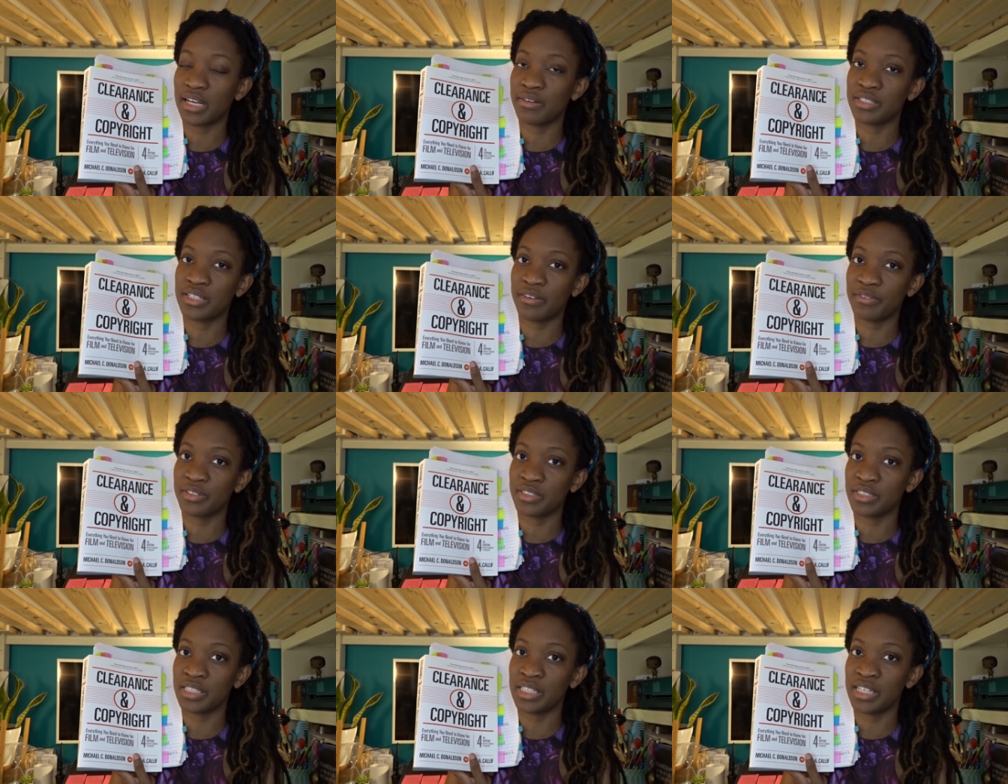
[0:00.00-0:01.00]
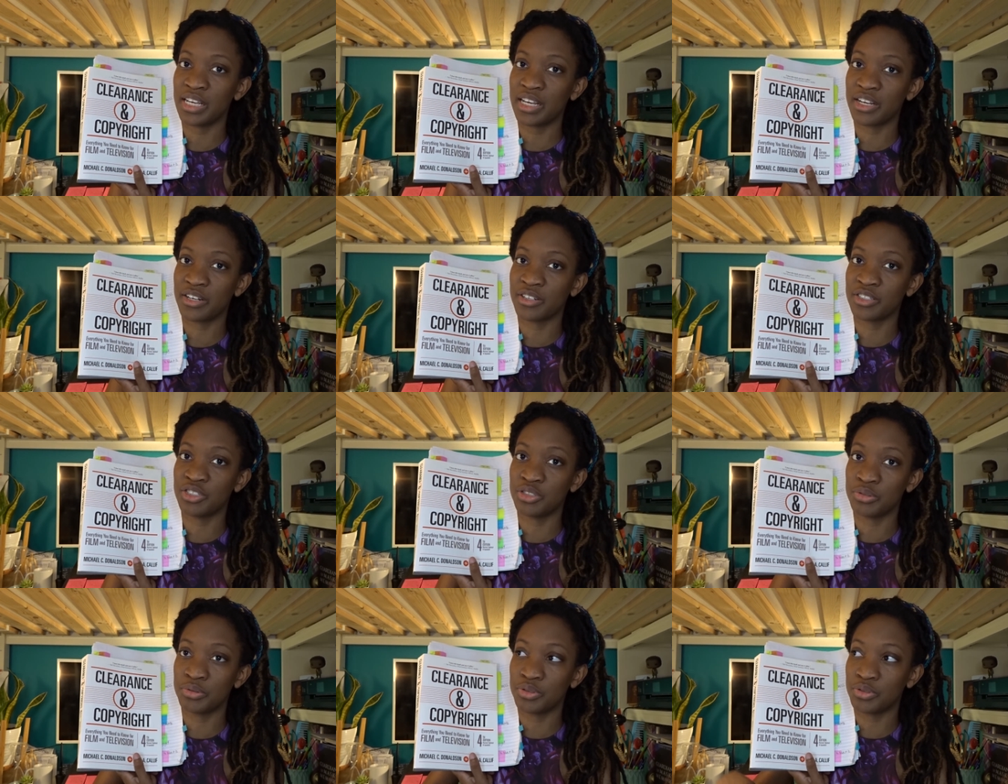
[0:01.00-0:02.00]
I would definitely encourage
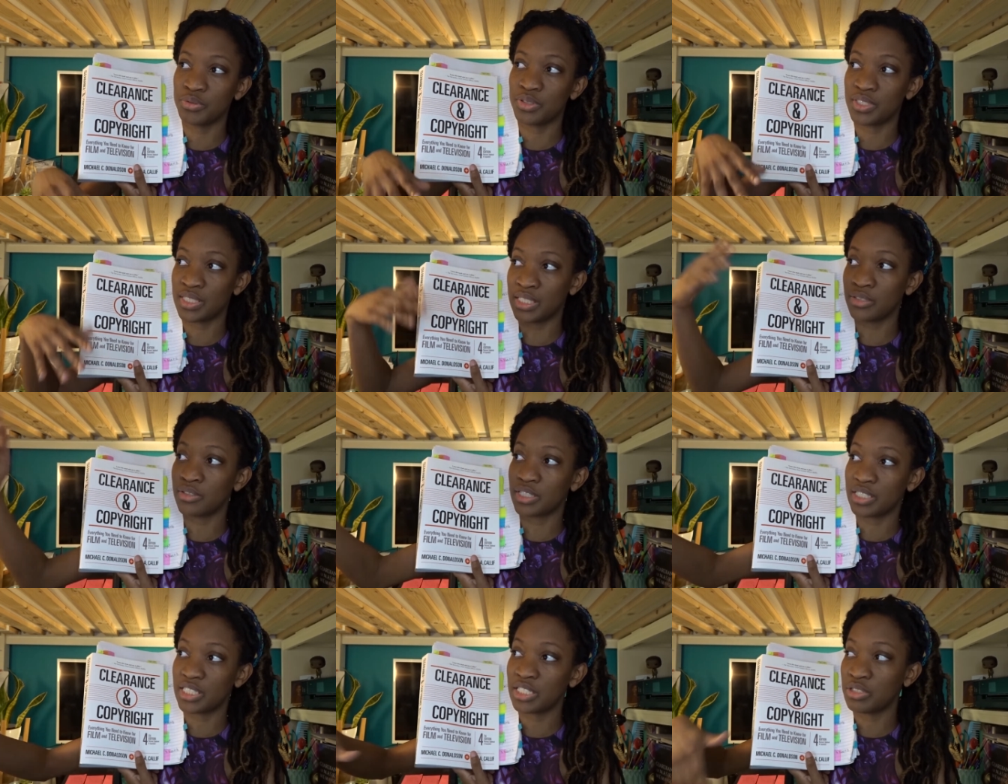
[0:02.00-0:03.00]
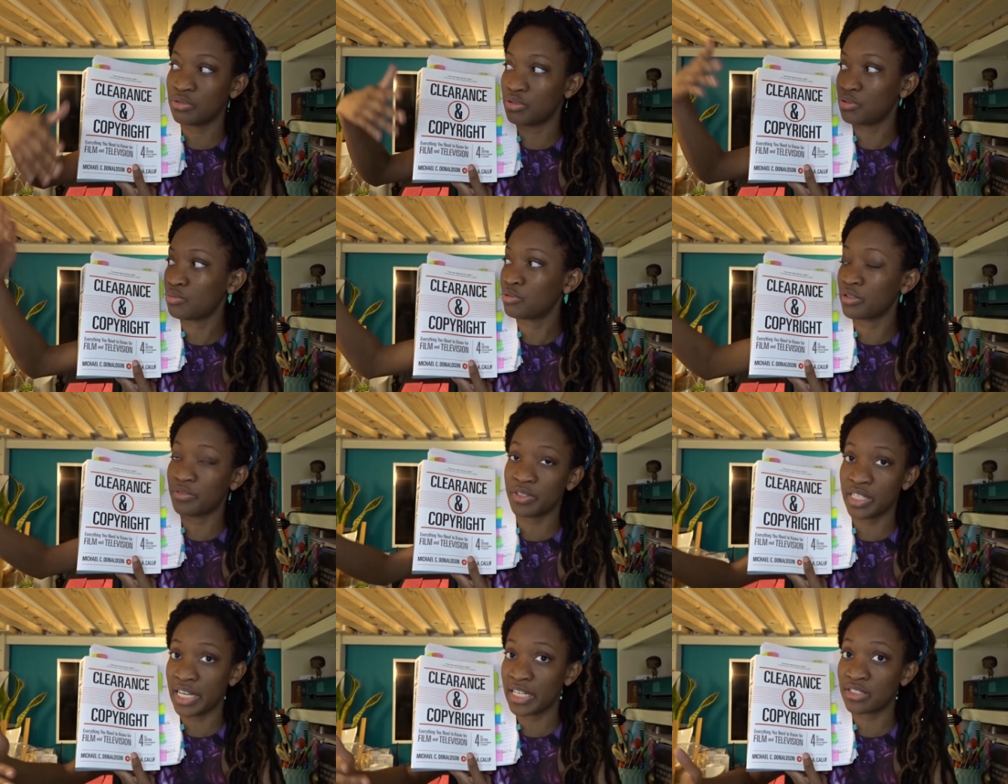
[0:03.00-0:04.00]
you to still continue to look for
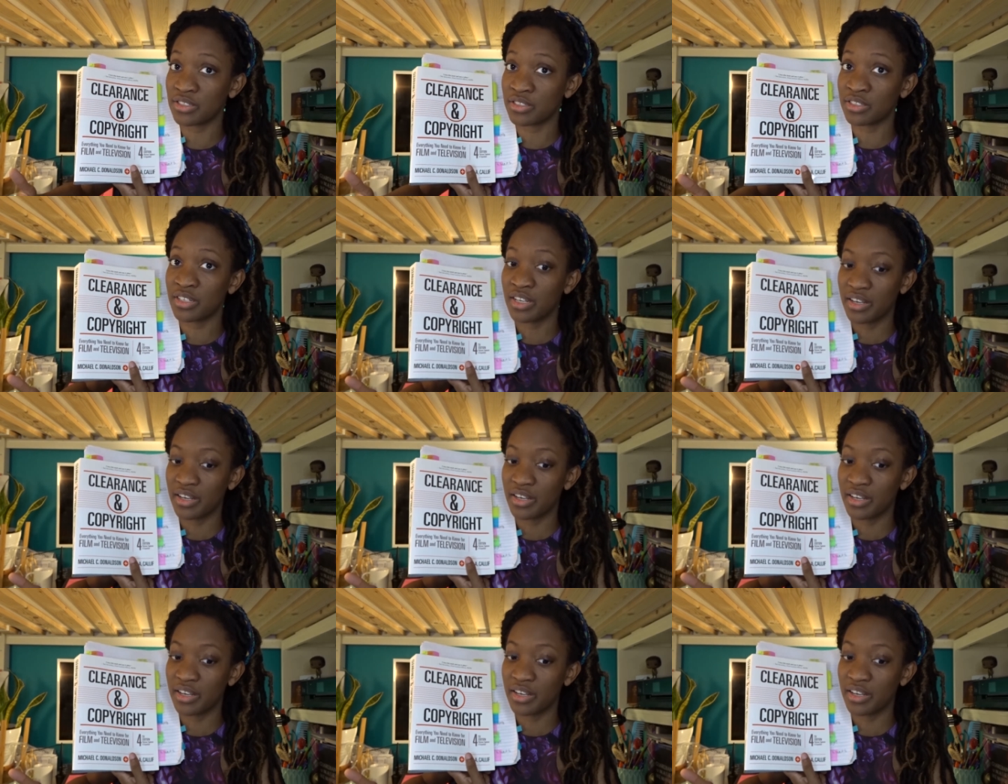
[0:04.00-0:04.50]
the answer